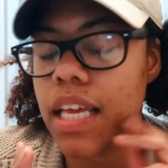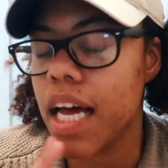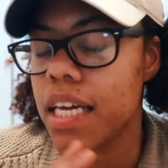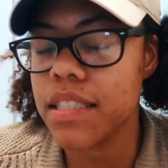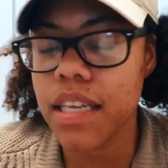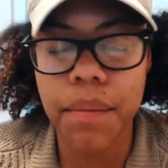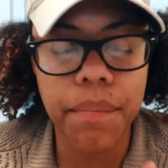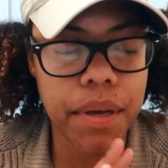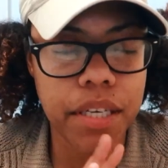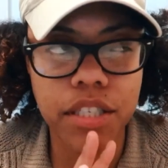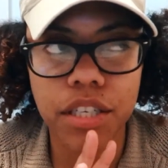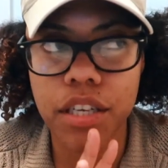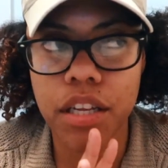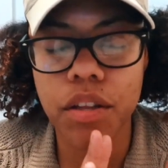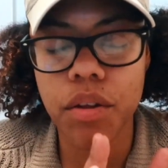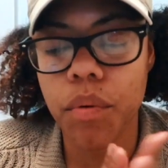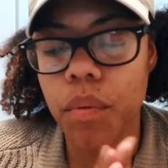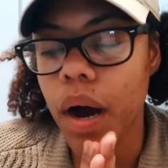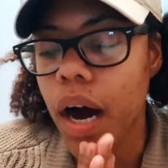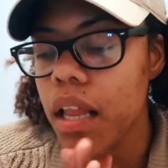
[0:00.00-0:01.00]
as I mentioned a
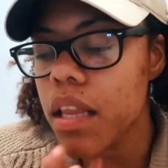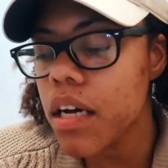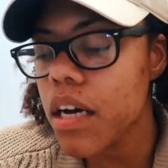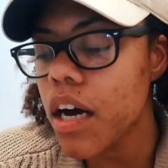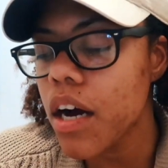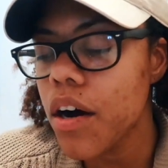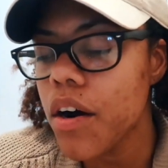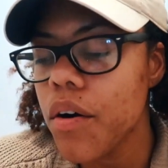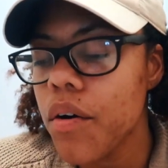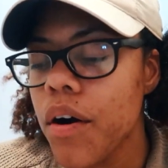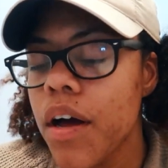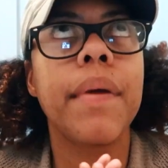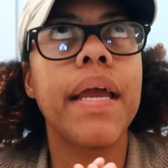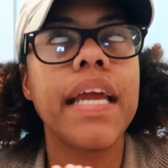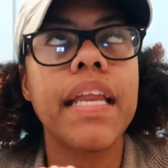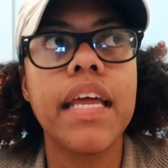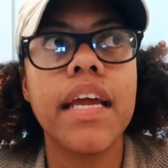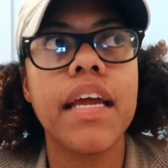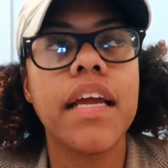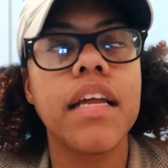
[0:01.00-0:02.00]
little while ago,
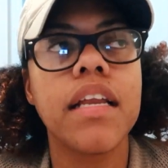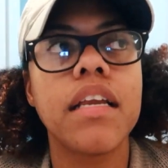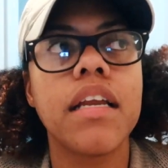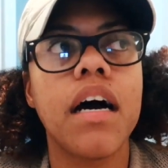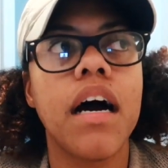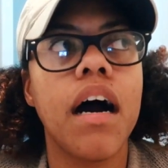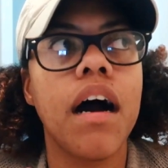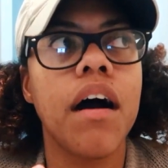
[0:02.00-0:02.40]
meaning